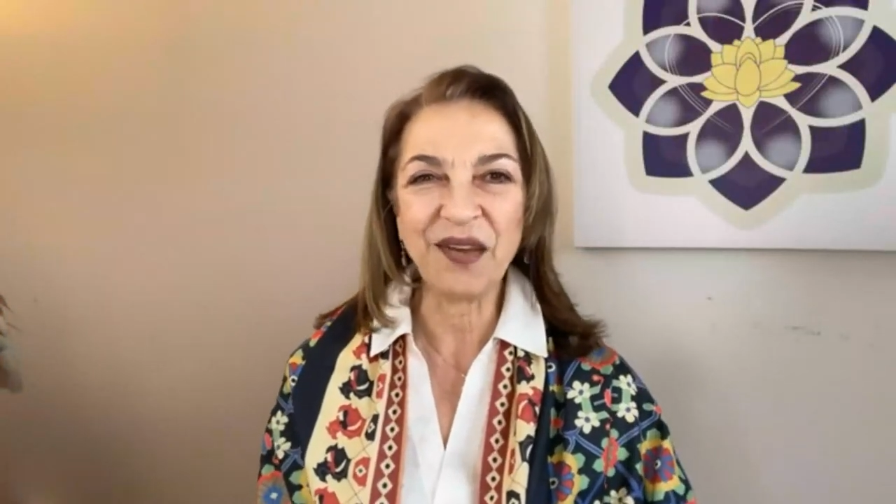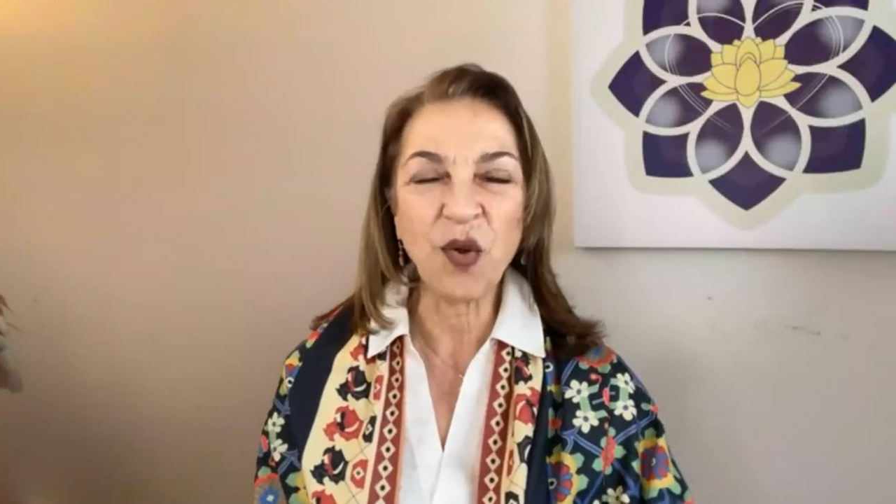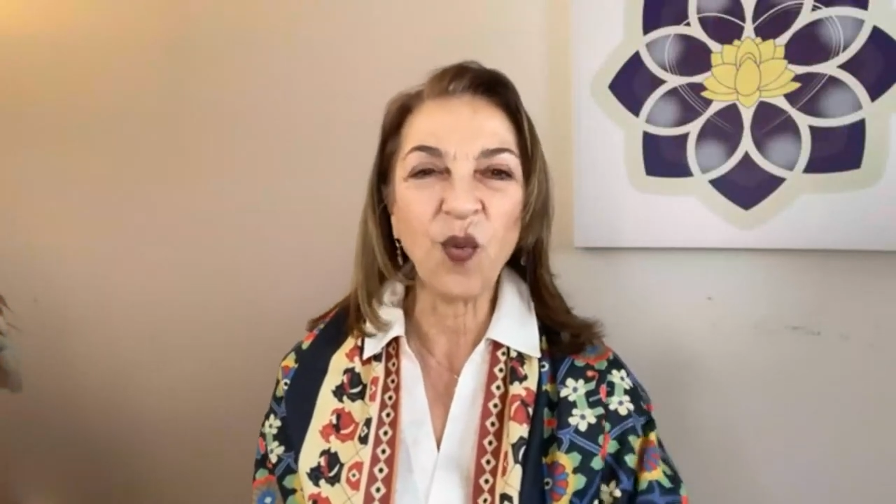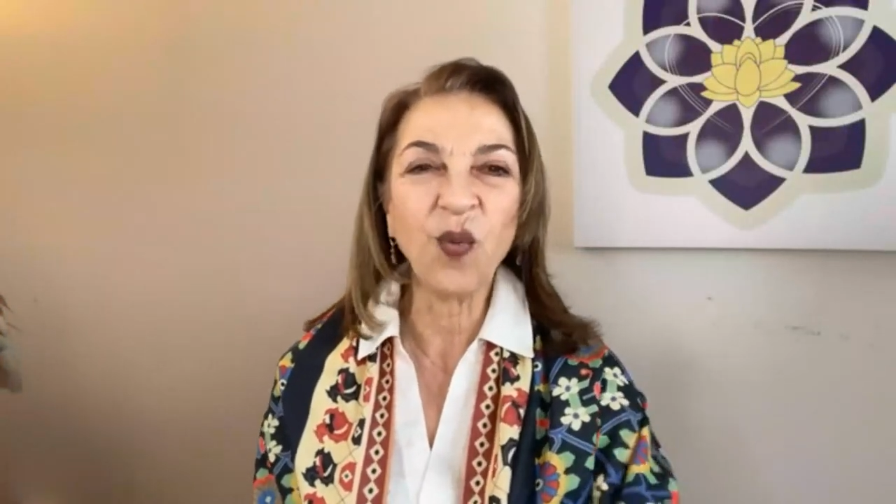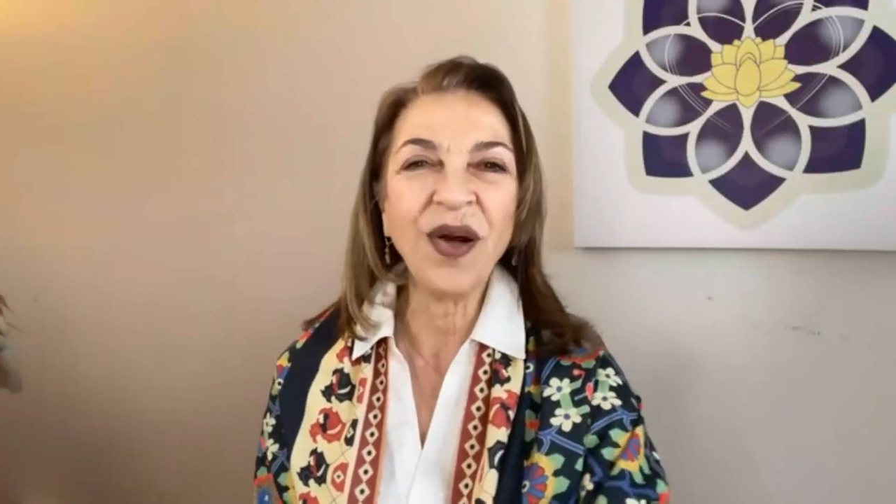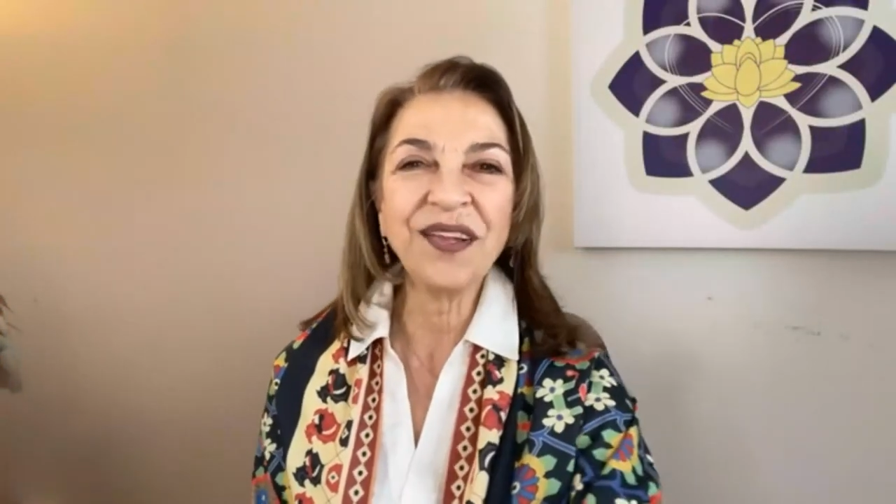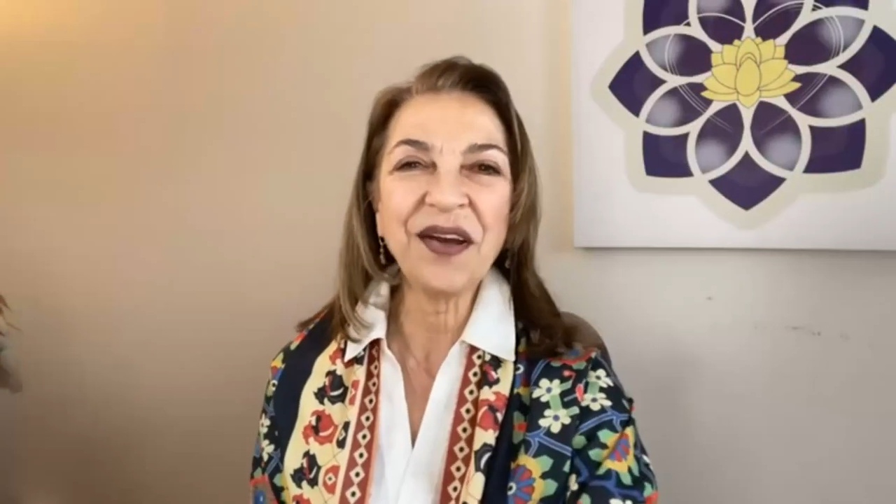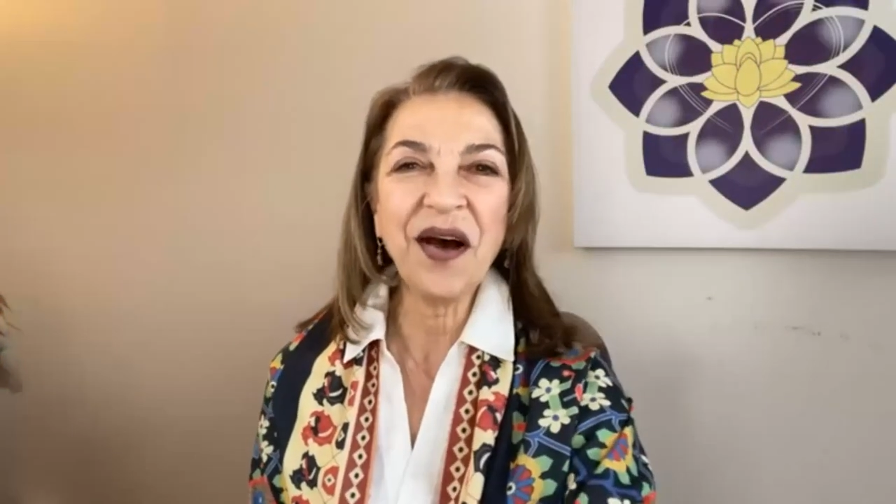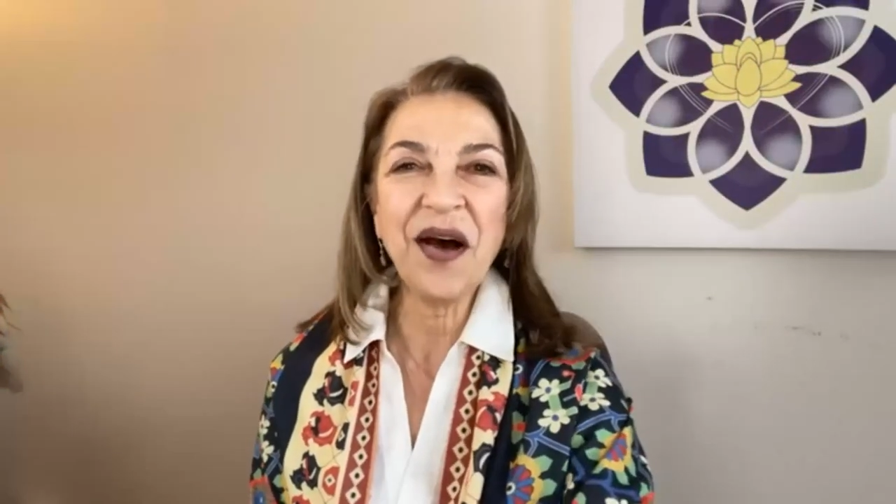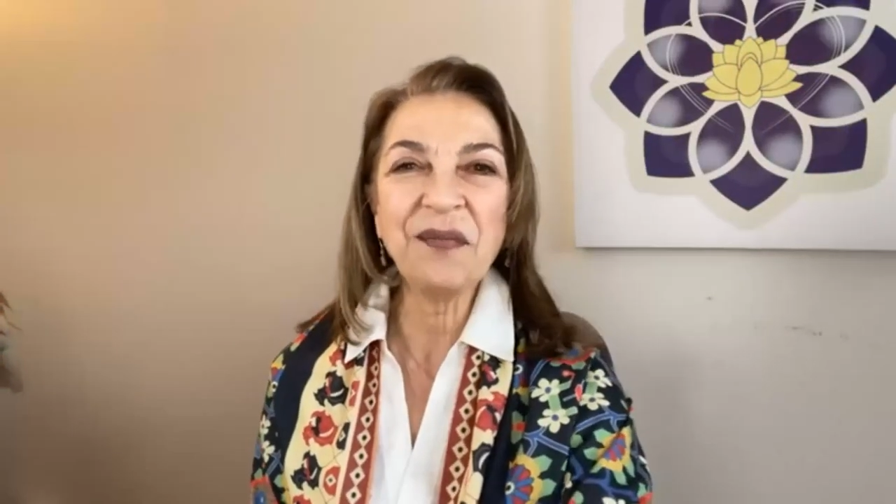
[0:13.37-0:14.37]
and
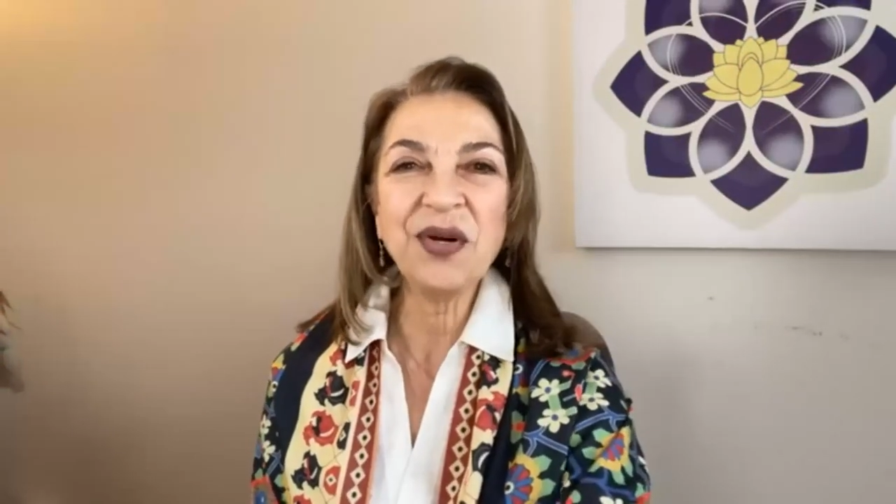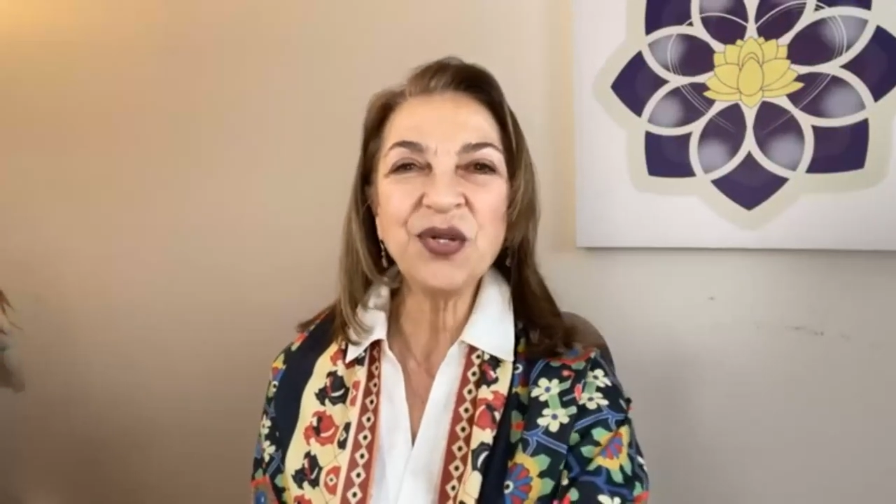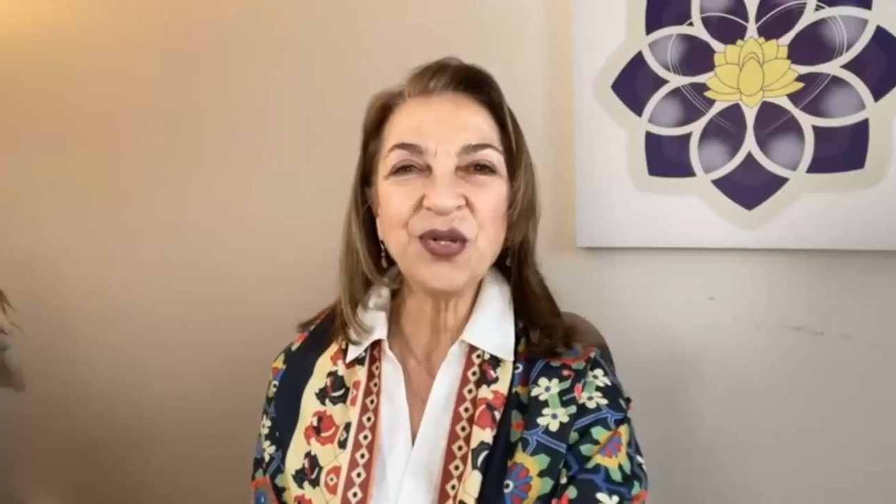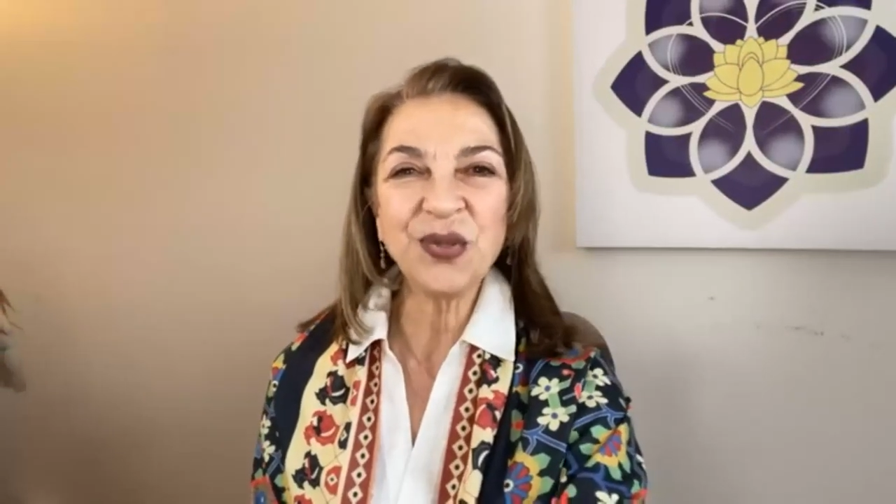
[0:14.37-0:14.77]
welcome